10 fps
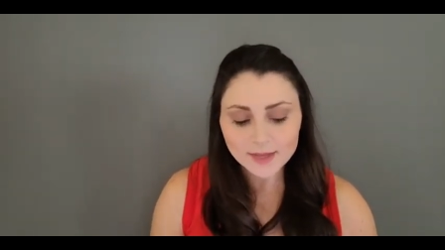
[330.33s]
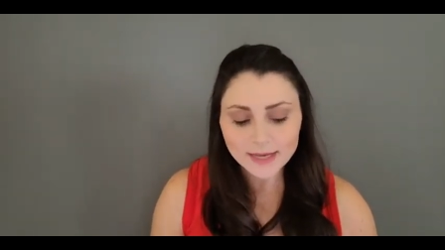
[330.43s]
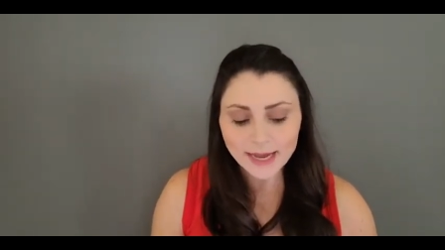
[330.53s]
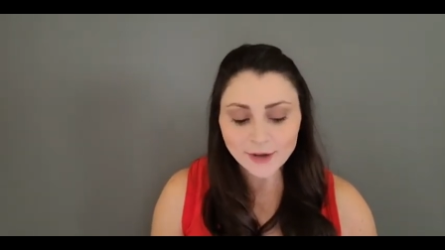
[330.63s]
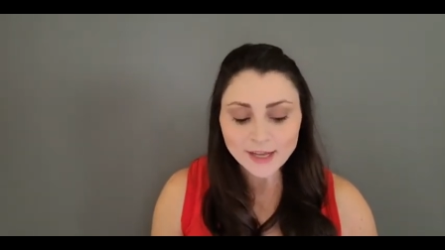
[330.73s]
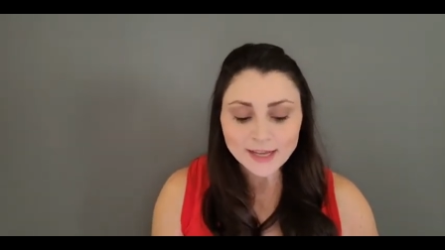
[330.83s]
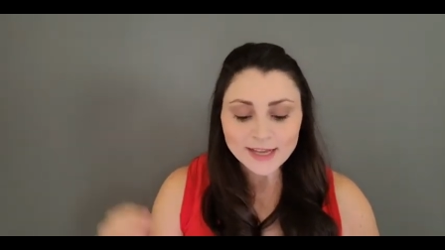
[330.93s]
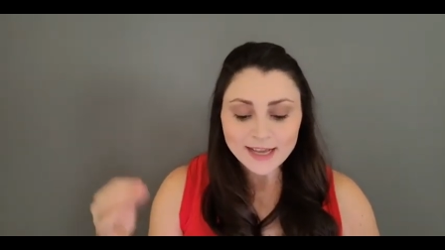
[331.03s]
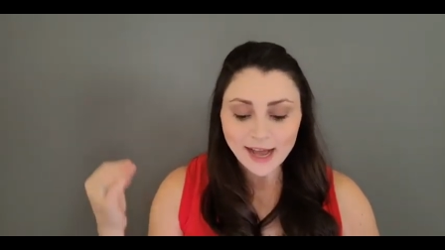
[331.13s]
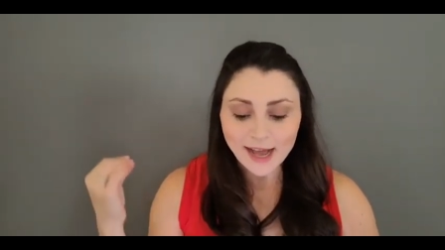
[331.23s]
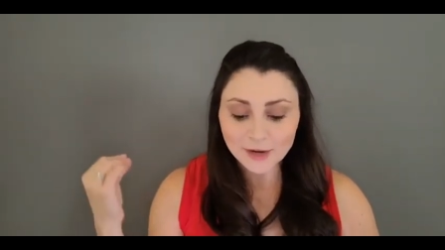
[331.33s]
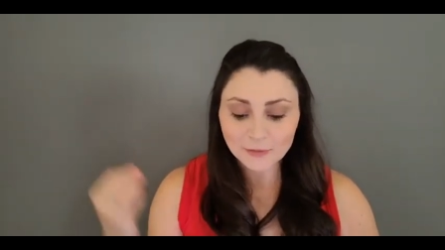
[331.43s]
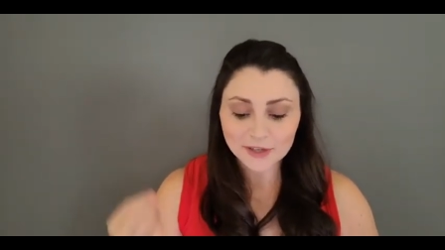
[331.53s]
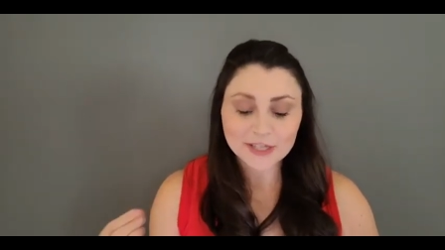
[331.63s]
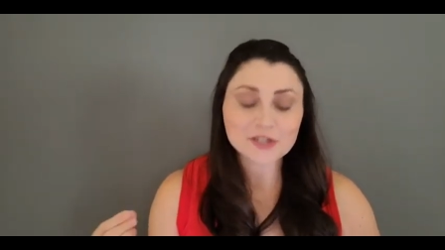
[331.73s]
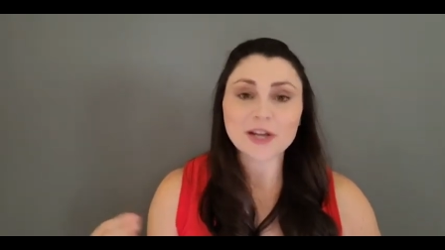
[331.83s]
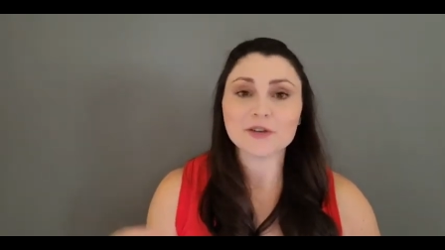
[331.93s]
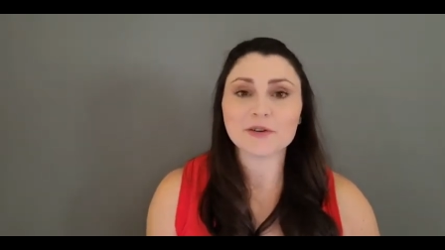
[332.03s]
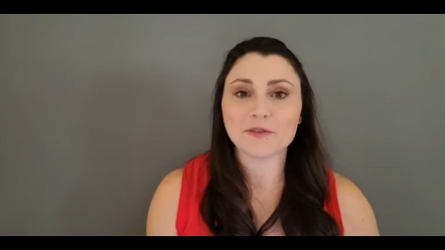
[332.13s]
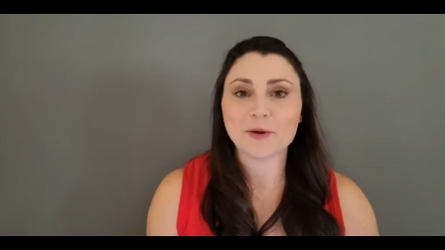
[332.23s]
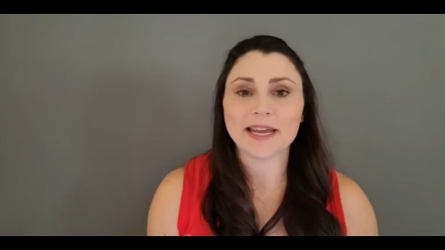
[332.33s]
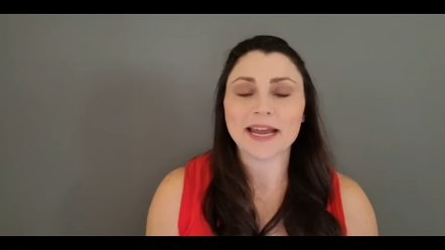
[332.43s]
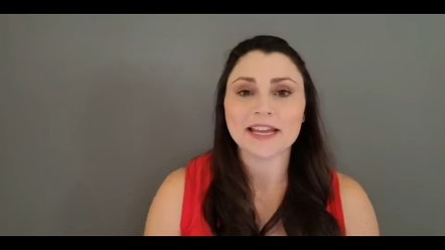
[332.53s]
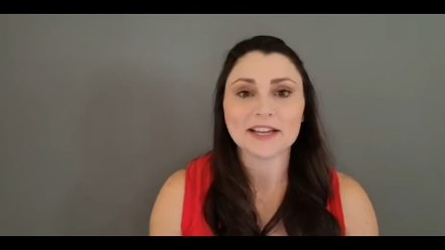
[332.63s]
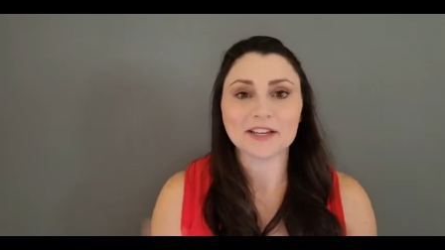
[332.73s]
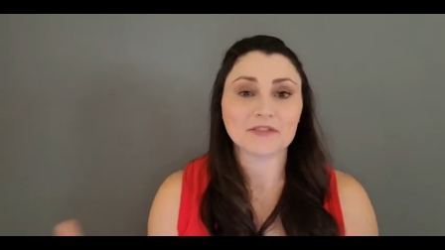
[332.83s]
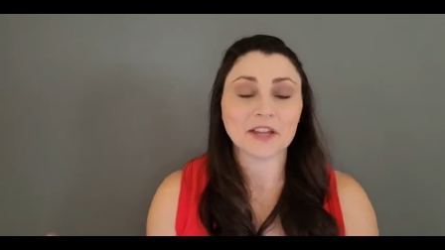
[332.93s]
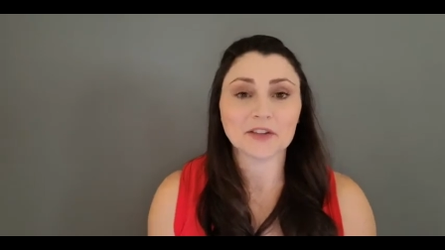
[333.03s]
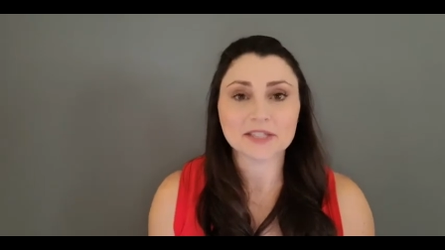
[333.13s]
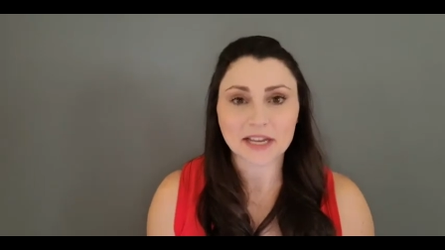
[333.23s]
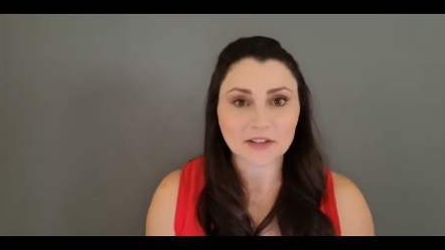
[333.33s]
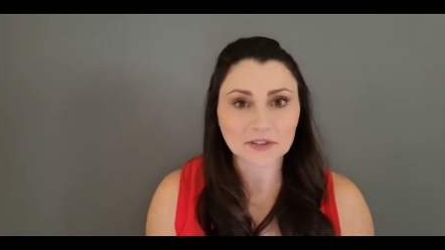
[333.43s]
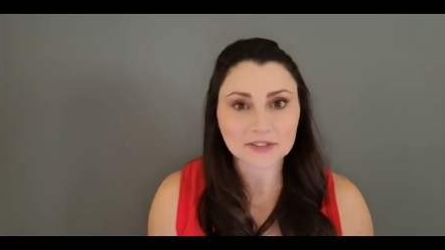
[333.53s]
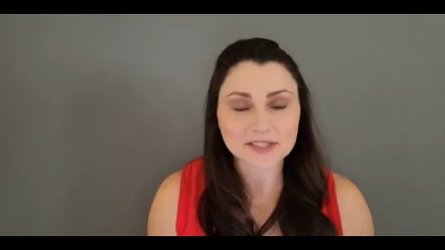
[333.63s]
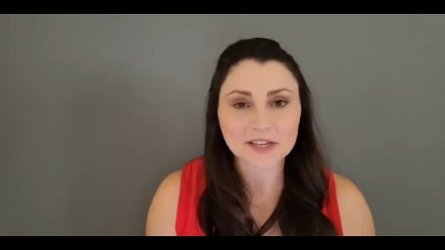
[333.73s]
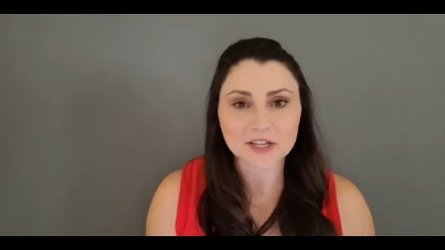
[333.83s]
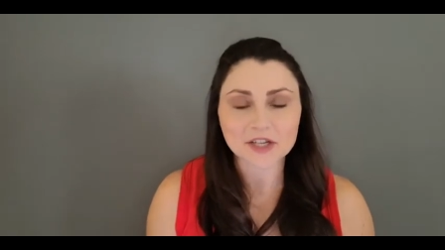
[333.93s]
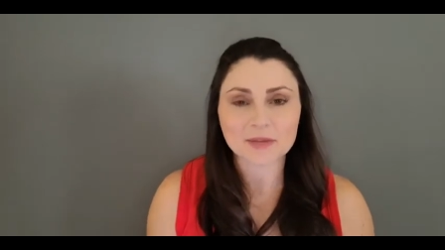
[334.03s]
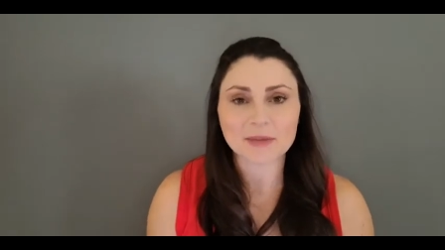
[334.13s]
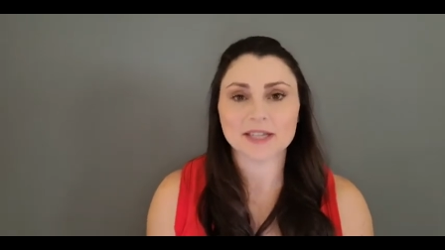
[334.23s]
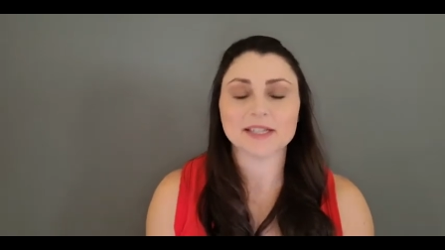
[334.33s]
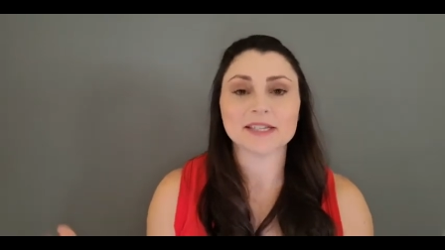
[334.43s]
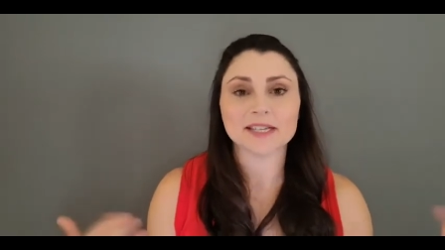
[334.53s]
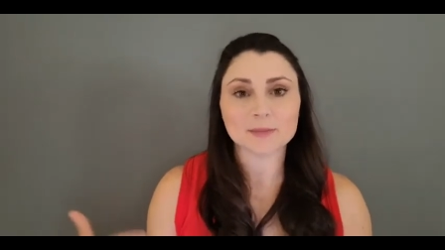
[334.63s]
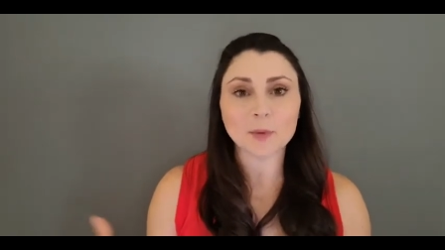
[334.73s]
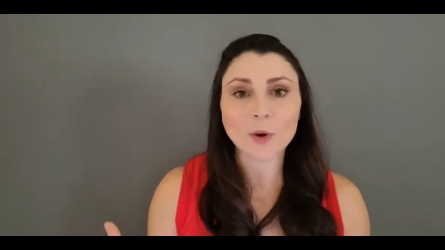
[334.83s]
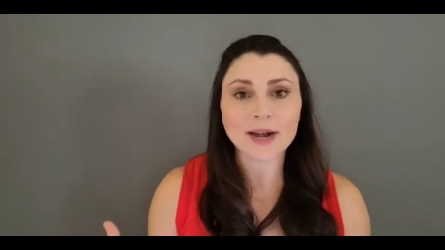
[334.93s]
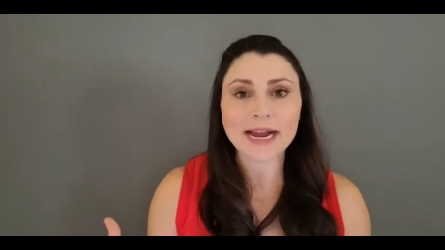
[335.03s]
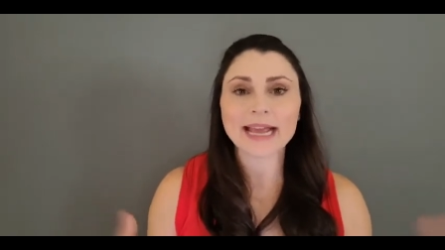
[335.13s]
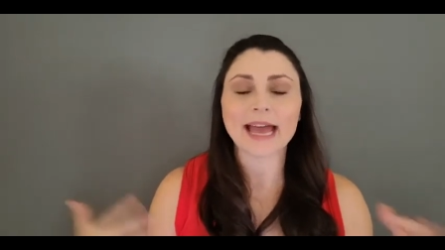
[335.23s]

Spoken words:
Now, I really try to avoid any kind of legal technical discussion because it's boring,